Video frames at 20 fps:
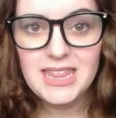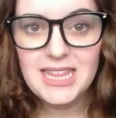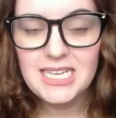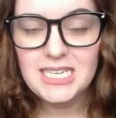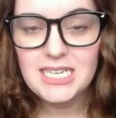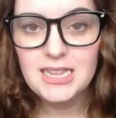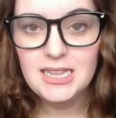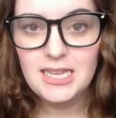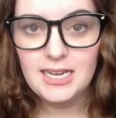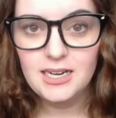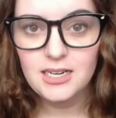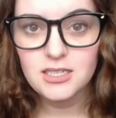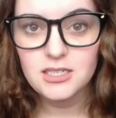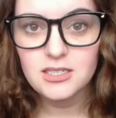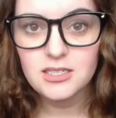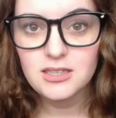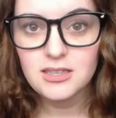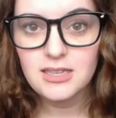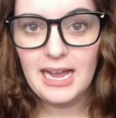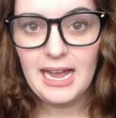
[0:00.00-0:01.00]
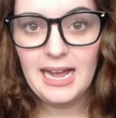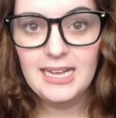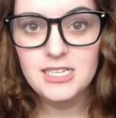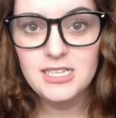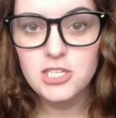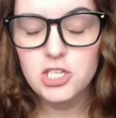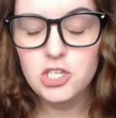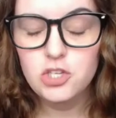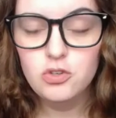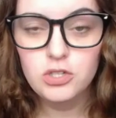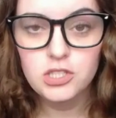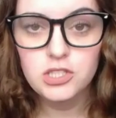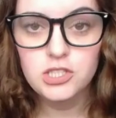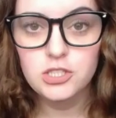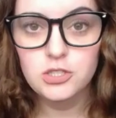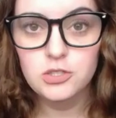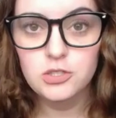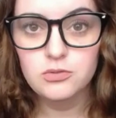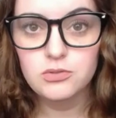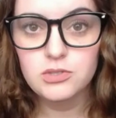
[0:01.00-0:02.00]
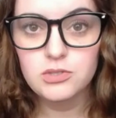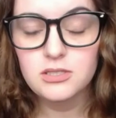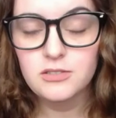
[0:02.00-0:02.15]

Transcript: then and there that you can do